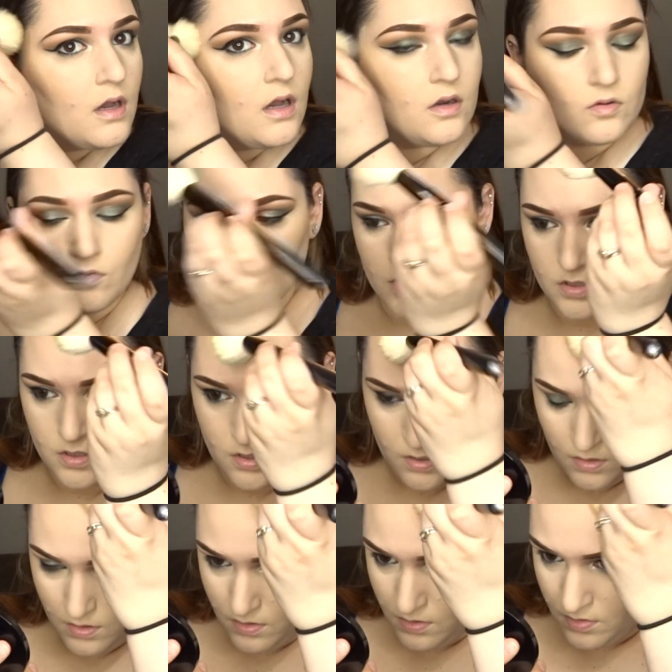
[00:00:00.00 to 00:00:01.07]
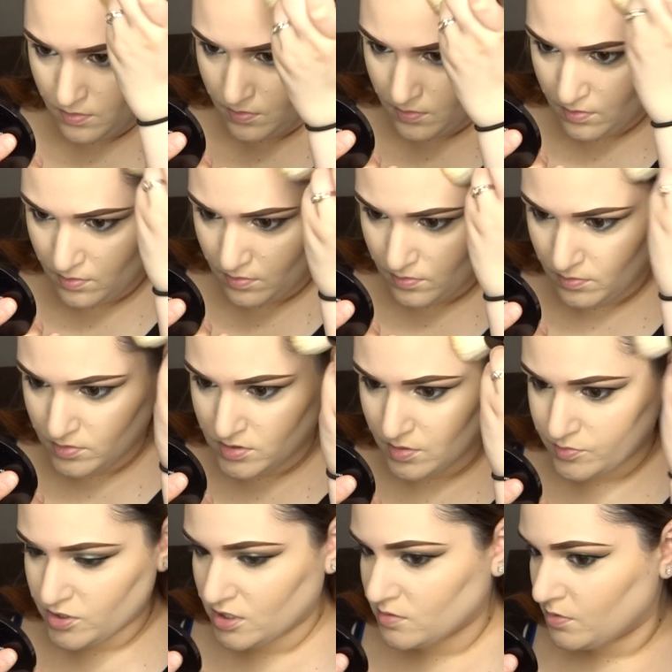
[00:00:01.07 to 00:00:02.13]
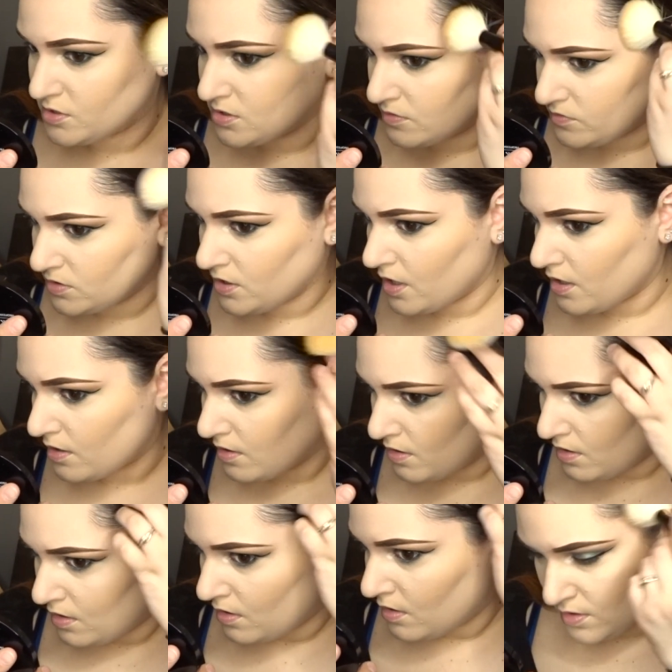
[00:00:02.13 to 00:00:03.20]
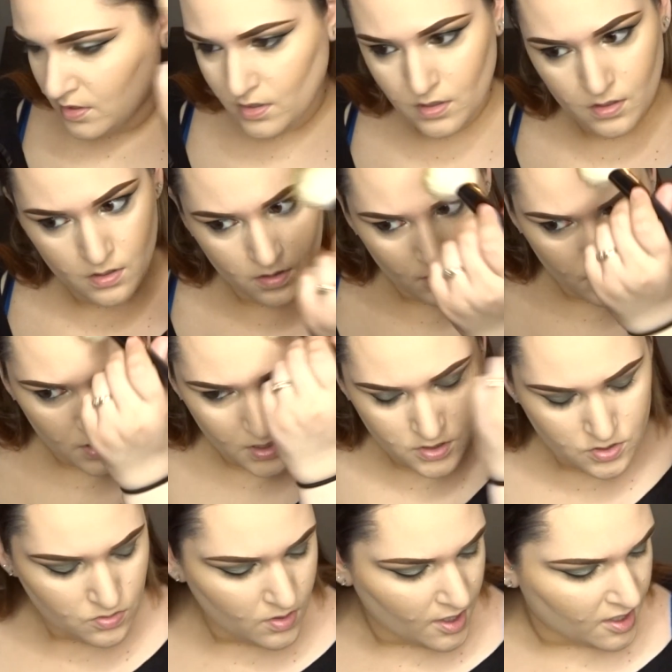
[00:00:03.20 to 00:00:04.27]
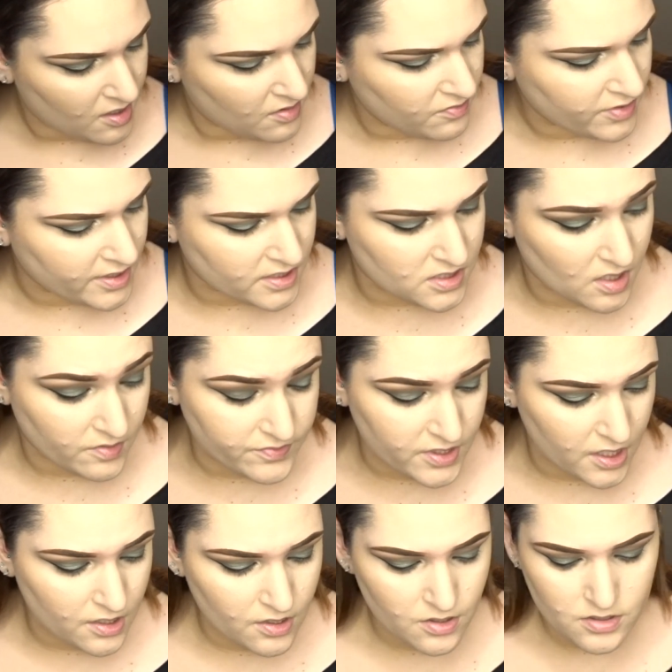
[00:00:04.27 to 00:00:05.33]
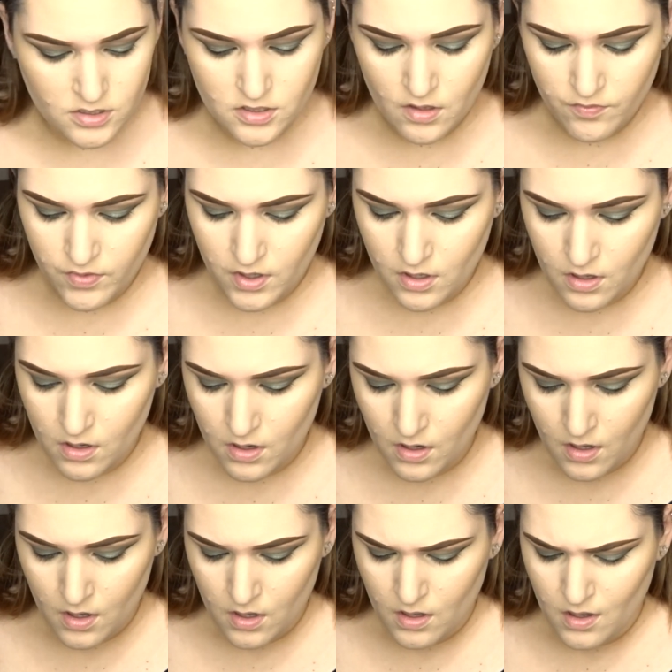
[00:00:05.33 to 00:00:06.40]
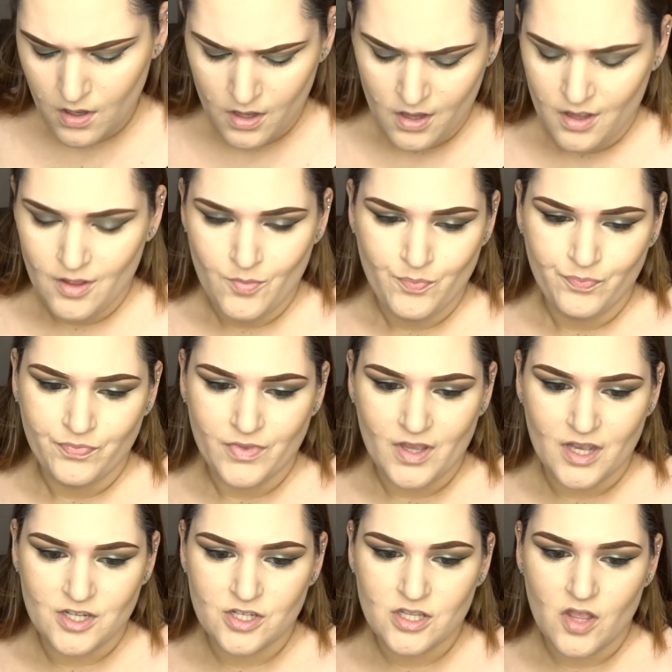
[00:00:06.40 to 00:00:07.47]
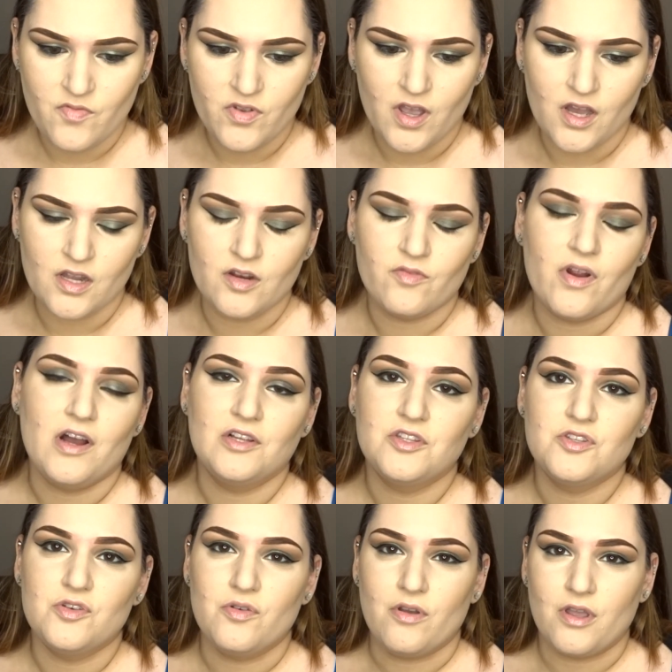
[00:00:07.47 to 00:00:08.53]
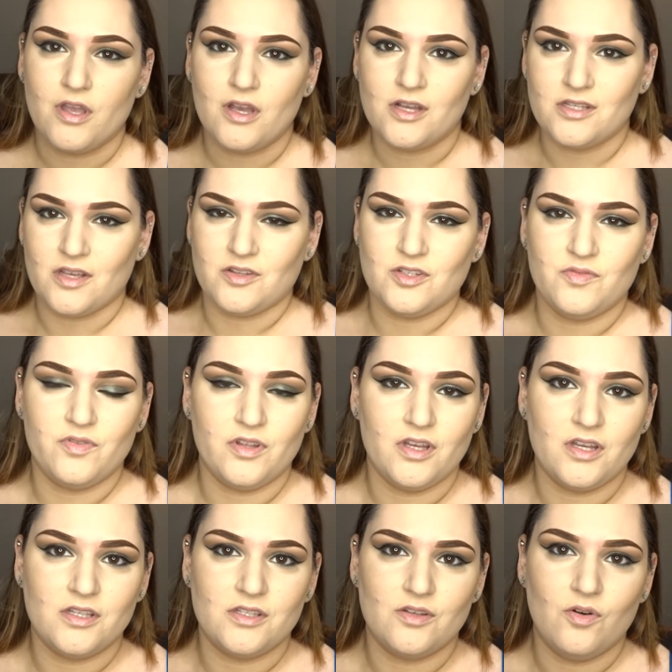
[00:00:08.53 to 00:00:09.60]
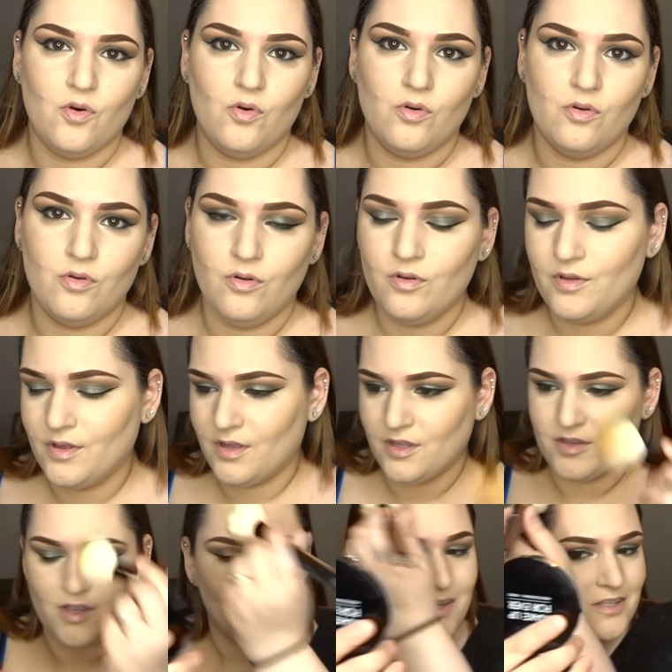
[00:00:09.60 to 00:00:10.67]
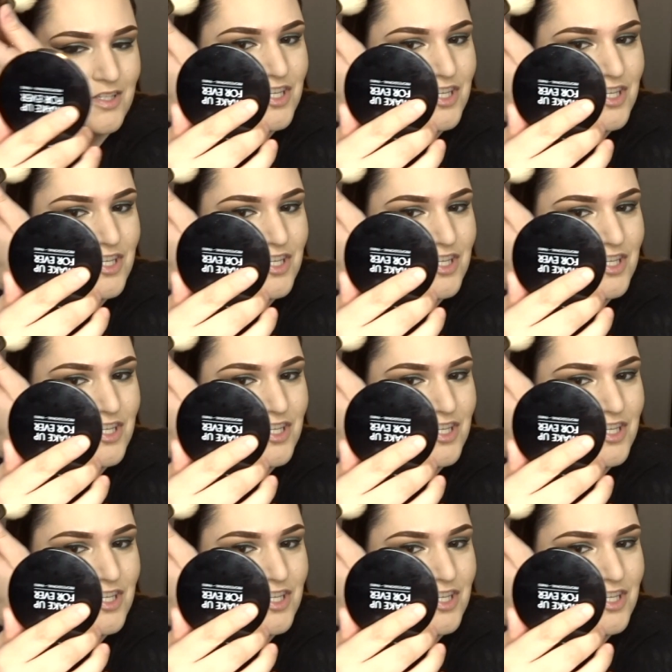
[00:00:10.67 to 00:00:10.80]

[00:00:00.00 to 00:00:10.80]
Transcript: I don't want to subject myself to that. And I do have like self tanner and stuff here. I just haven't gotten around to doing it because I just feel like it's a whole, you gotta